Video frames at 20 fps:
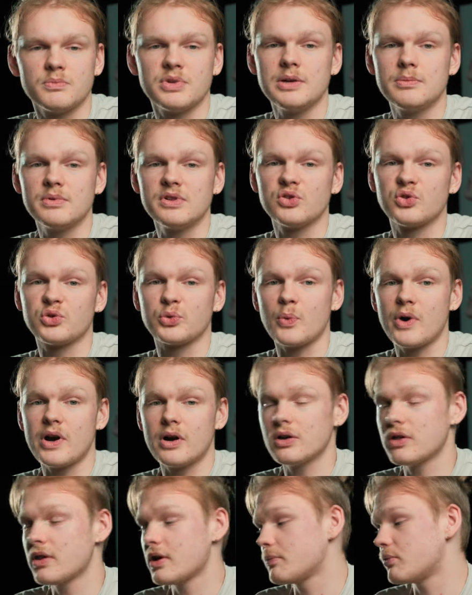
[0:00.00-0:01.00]
people
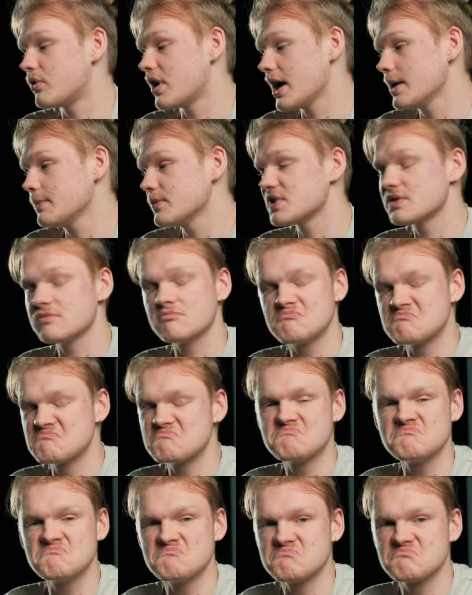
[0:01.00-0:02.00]
swear on their primes.
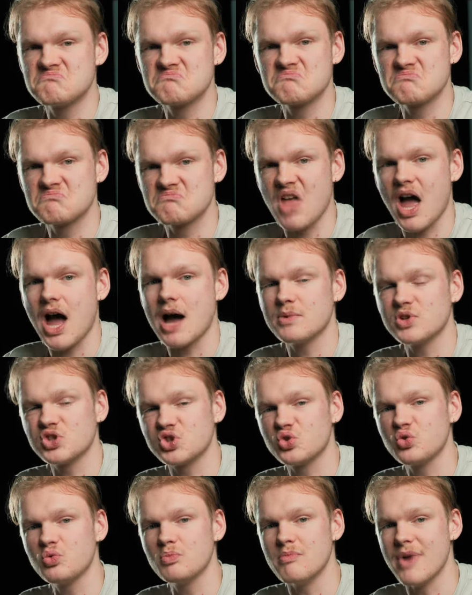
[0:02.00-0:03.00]
Mm-mm. I'm a
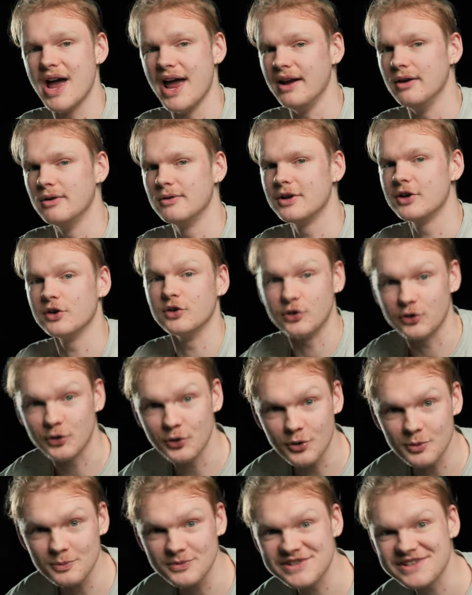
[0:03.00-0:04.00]
zoom man.
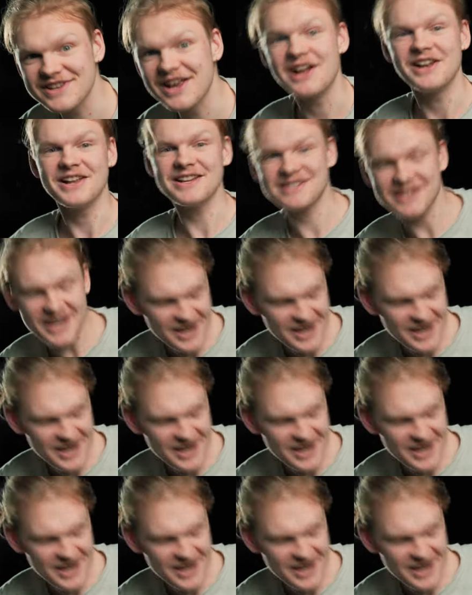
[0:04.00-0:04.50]
Zooms? Let's